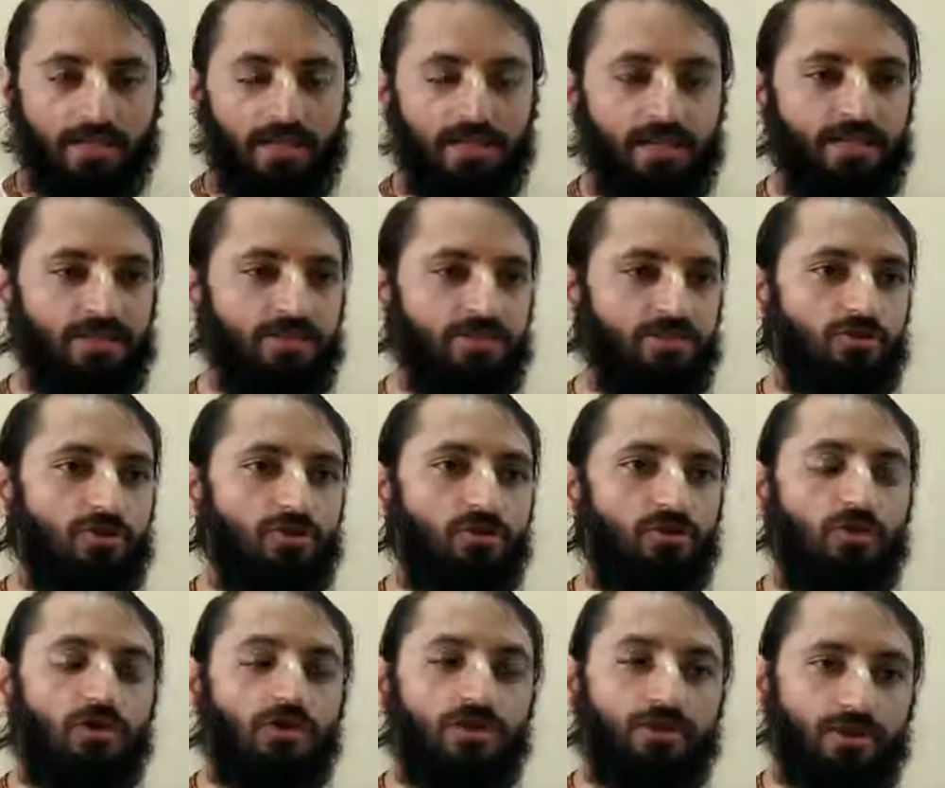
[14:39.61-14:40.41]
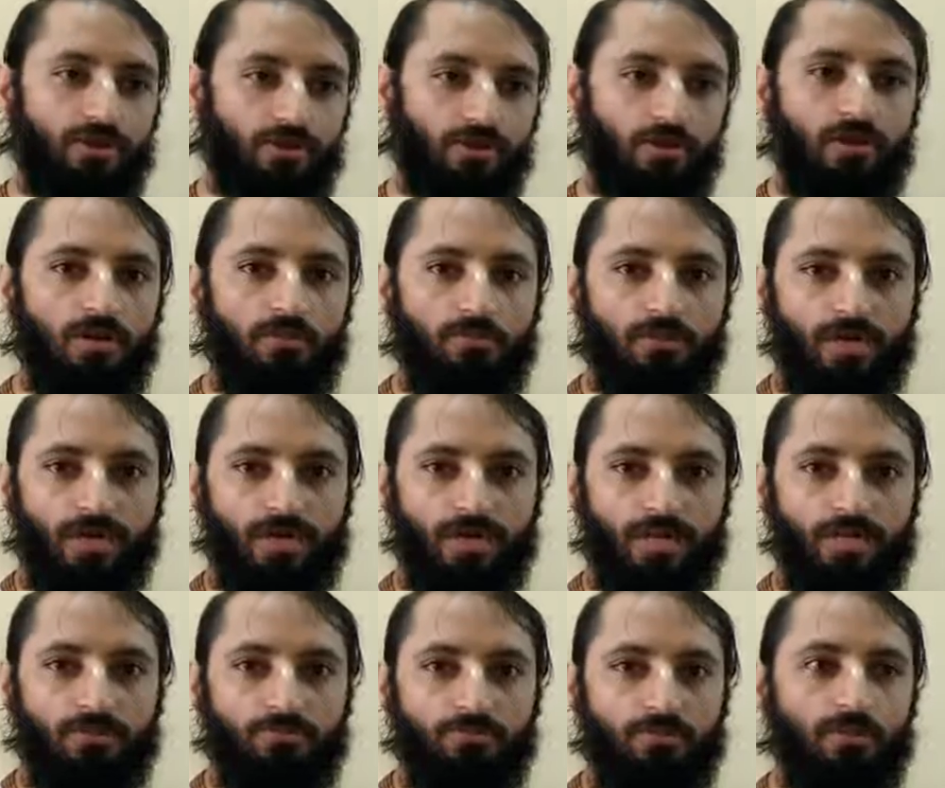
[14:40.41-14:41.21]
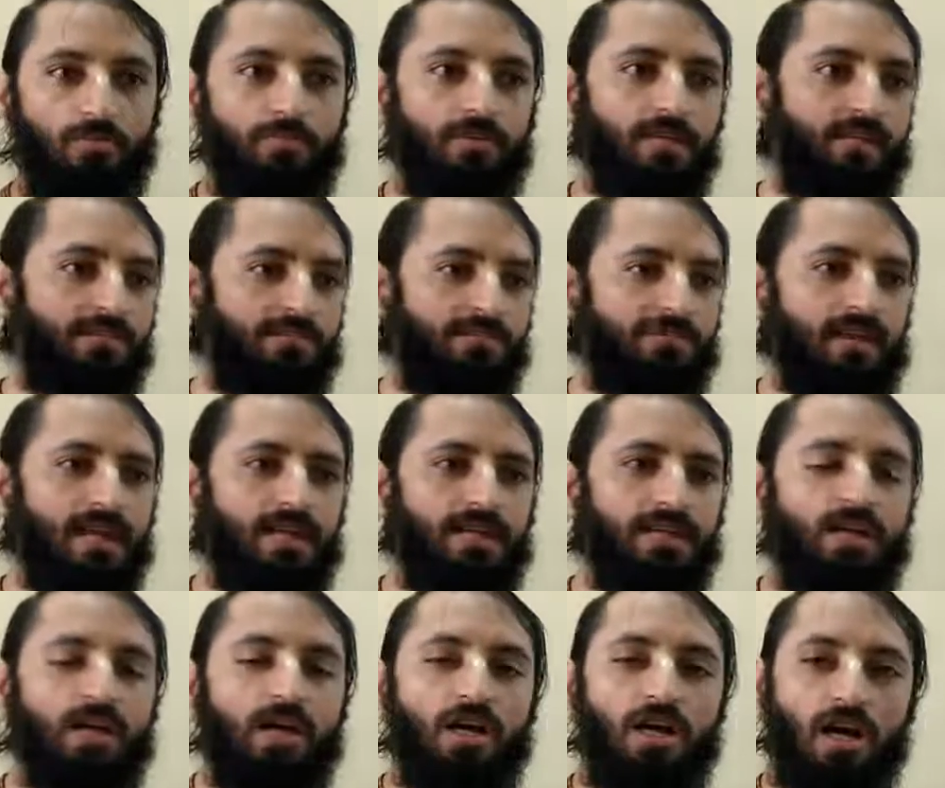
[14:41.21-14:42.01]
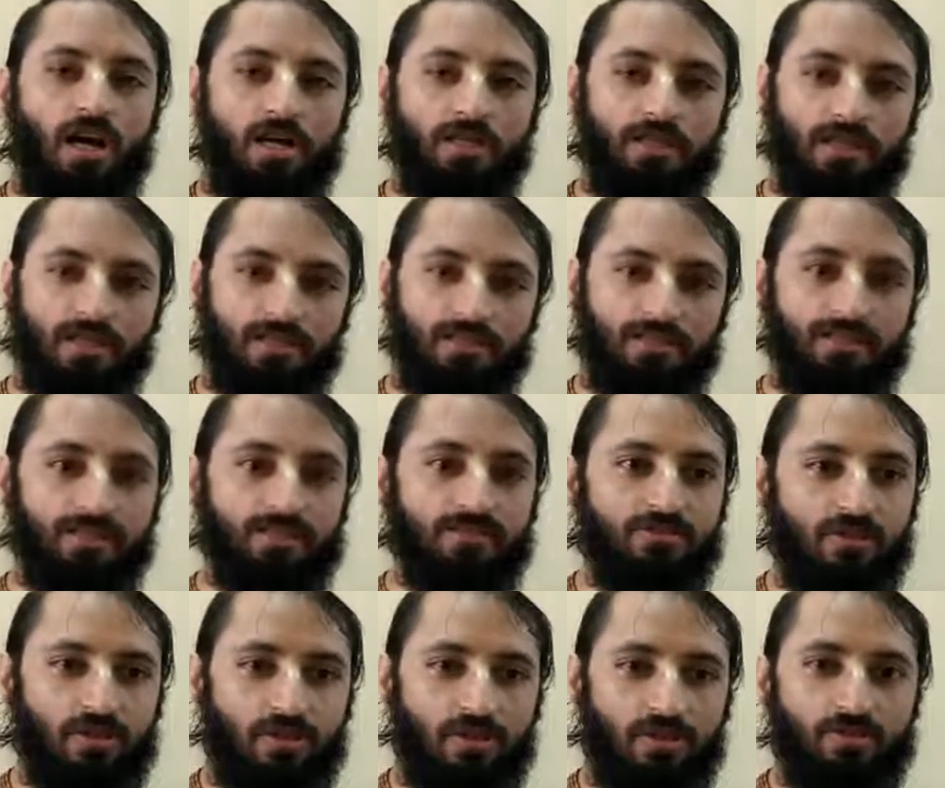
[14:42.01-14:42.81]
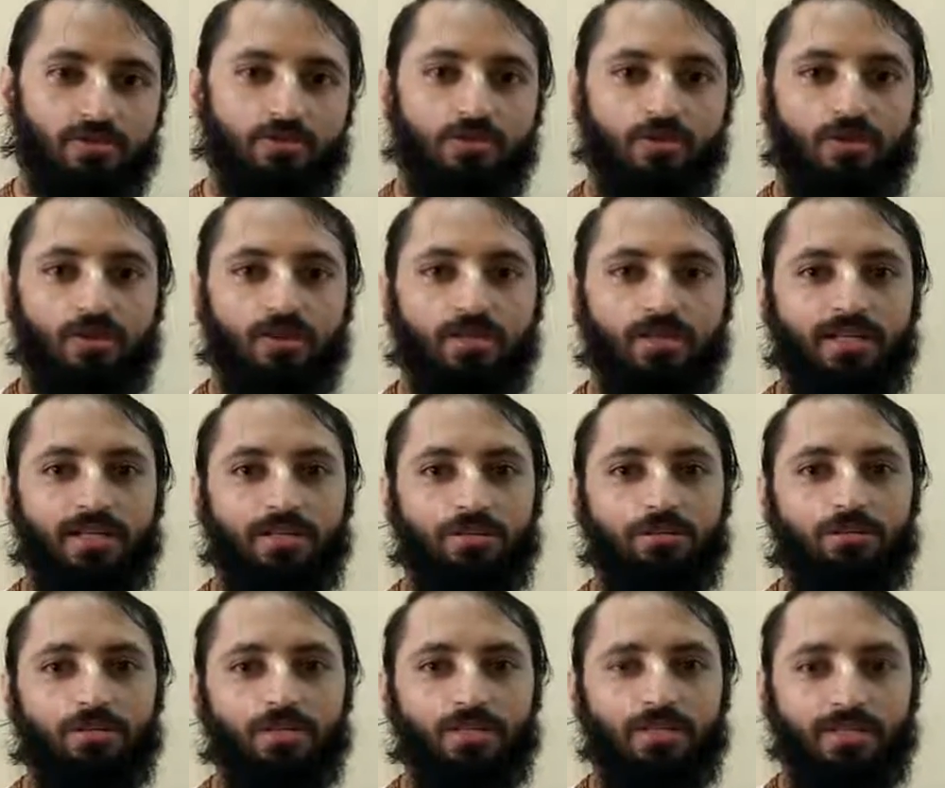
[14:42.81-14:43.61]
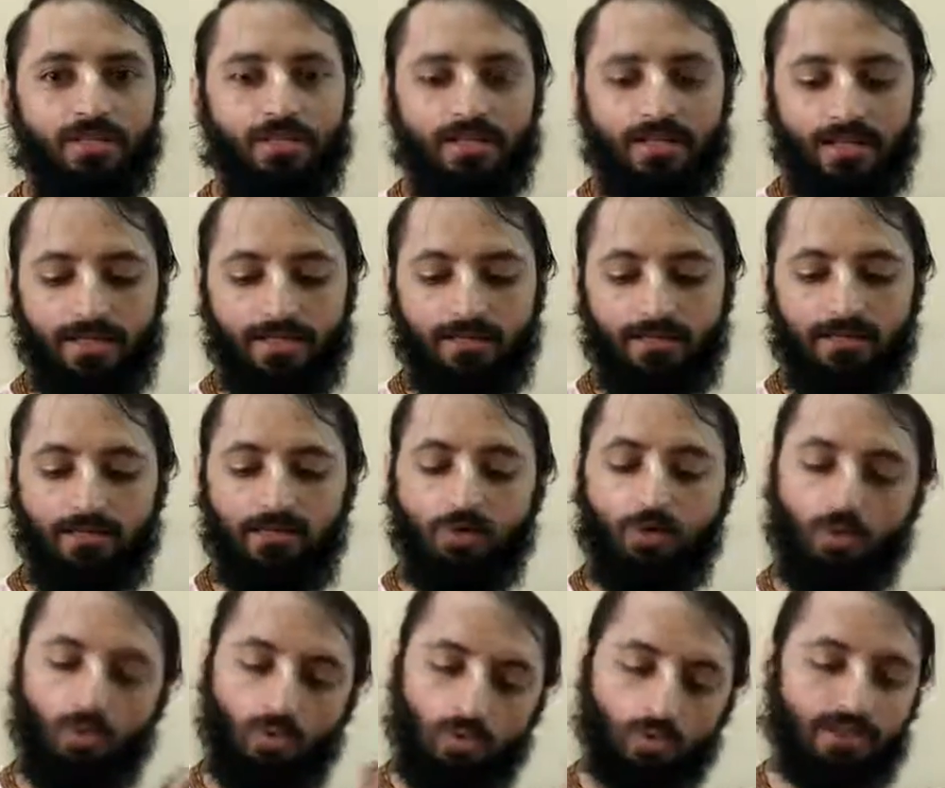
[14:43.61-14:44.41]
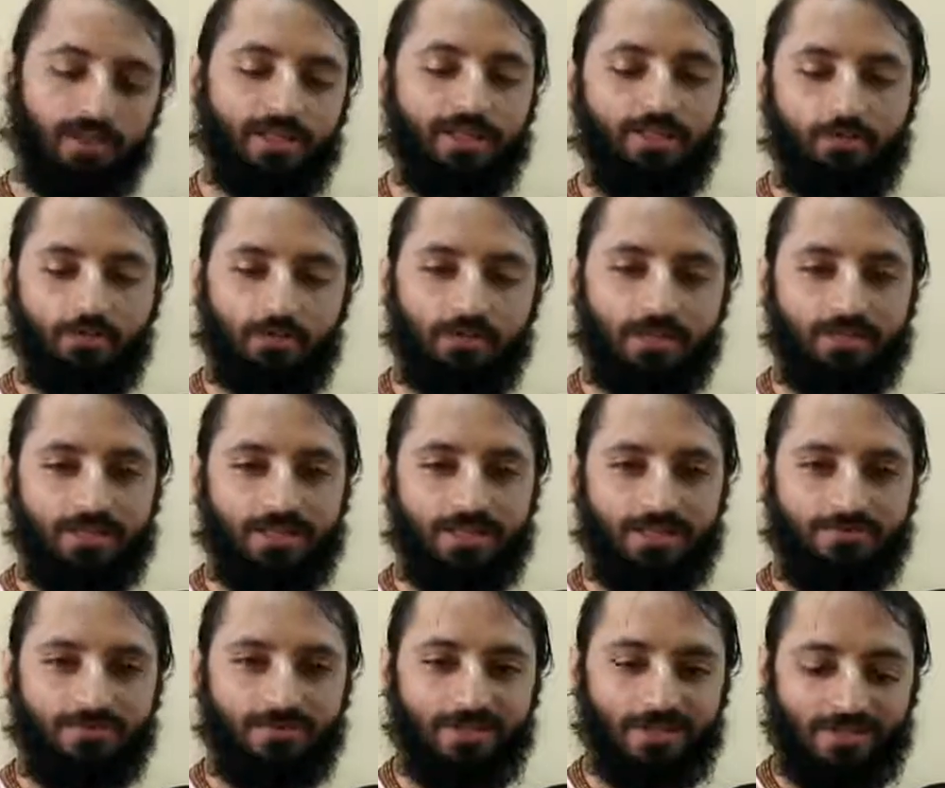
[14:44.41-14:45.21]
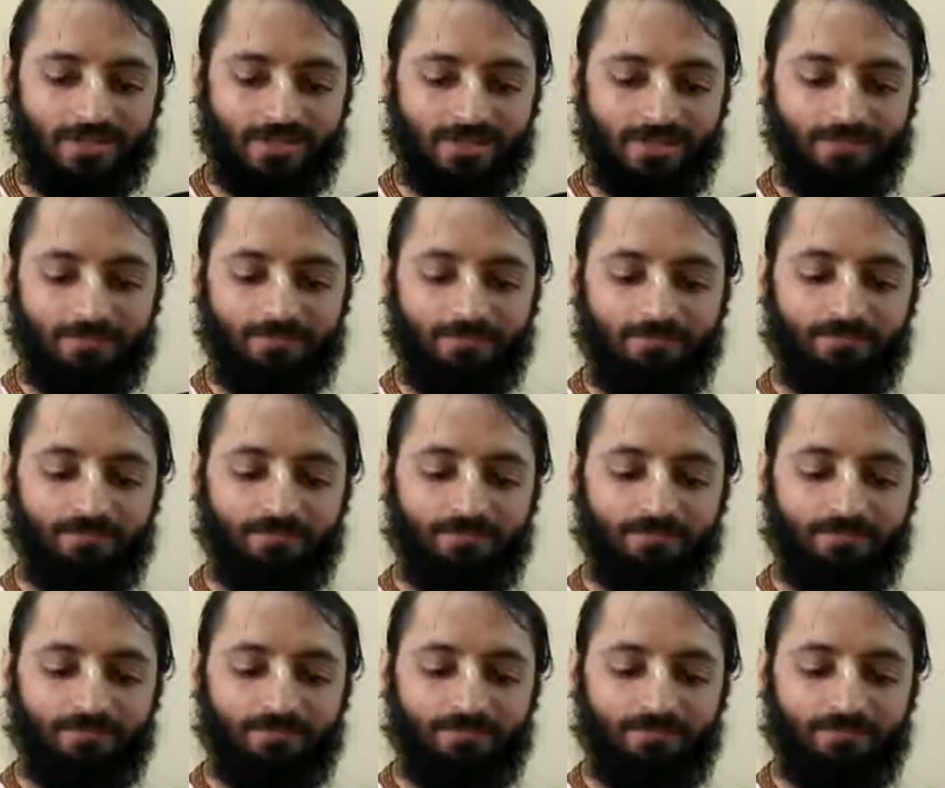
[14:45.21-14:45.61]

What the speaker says: It's not at all a part-time job. In fact, other things are also not included in that. Only devotional service.